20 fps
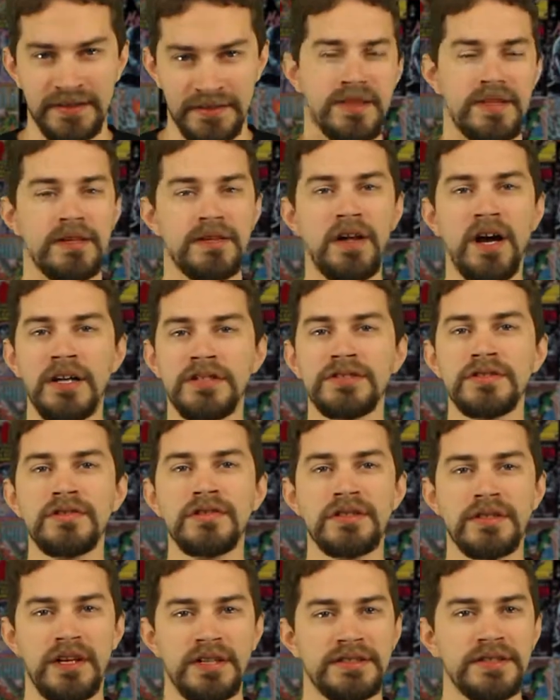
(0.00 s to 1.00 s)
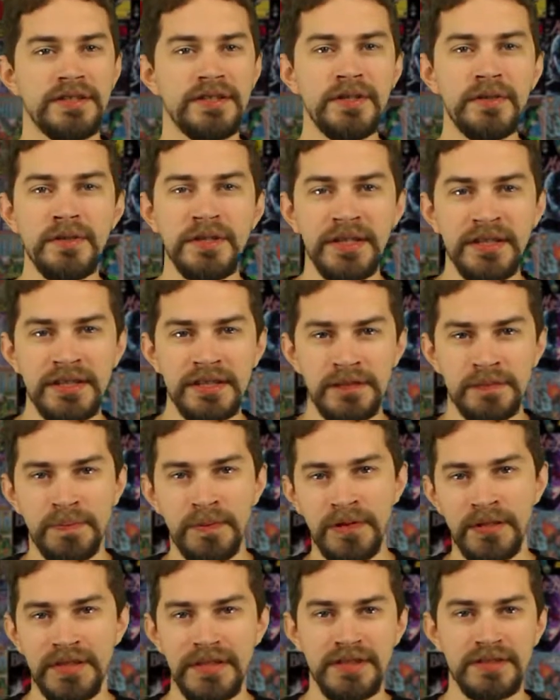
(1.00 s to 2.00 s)
The logical continuity in this
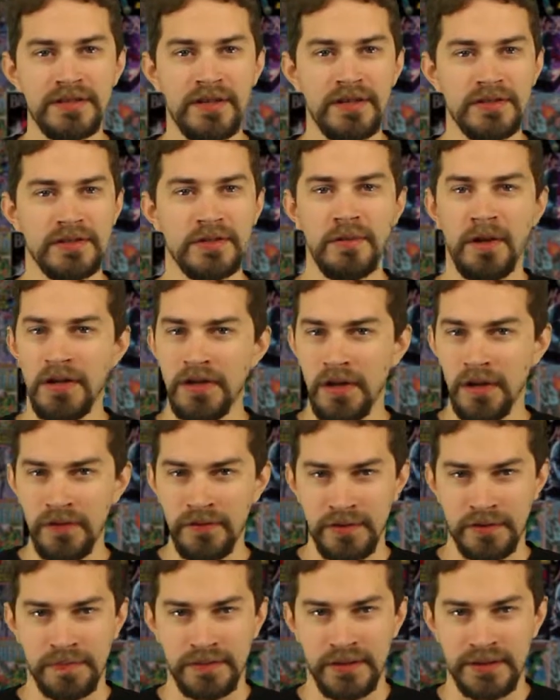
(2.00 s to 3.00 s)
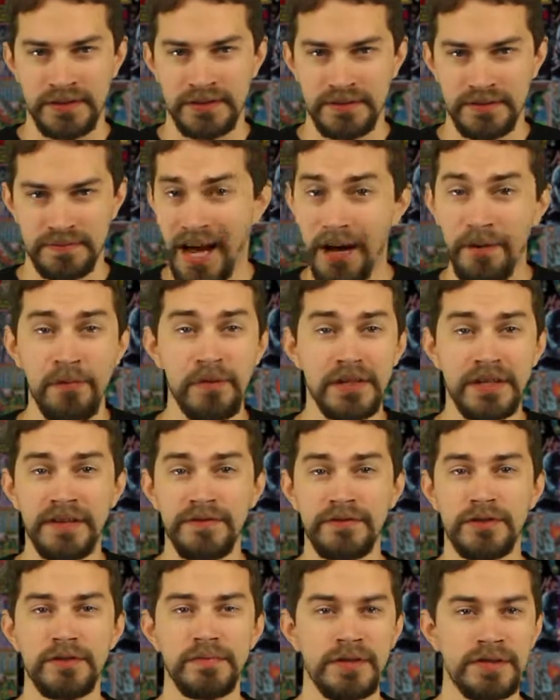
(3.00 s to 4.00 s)
book is also all over the place. I won't give
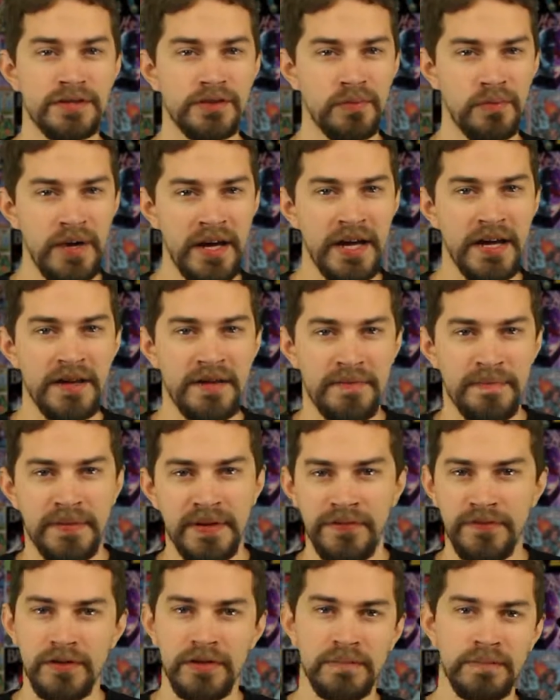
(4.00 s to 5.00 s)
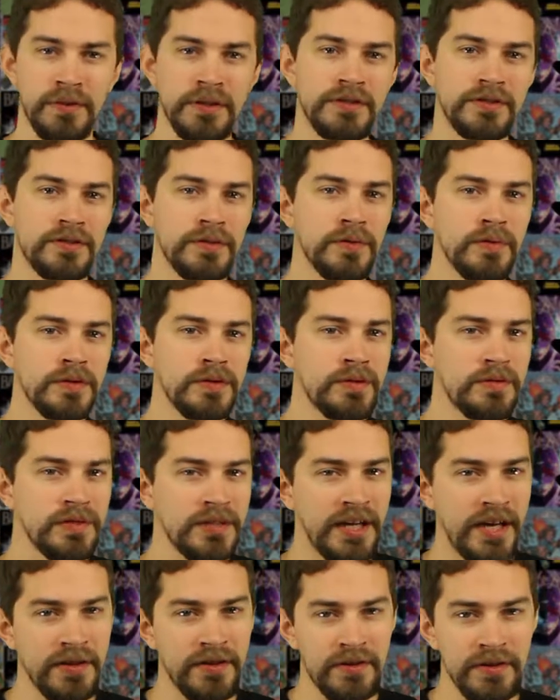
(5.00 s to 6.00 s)
too much away, but if you can put two and two
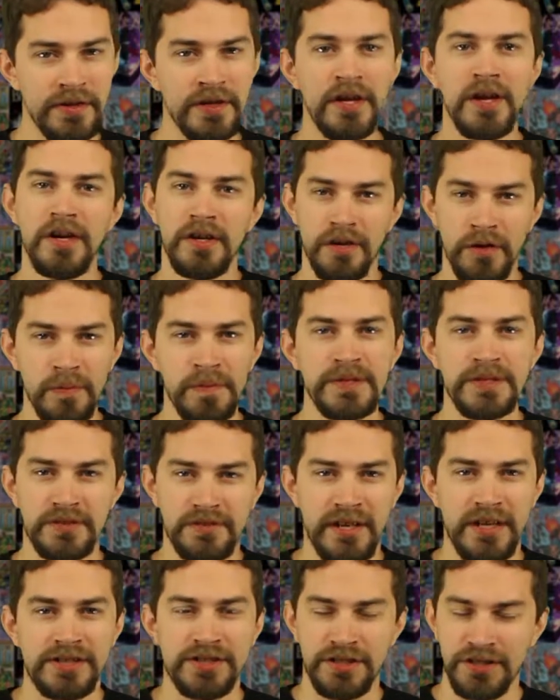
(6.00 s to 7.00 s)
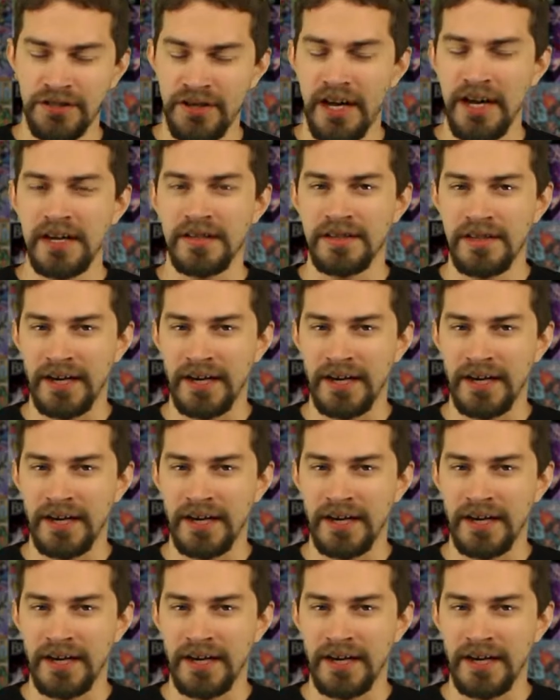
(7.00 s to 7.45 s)
together, you'll be scratching your head a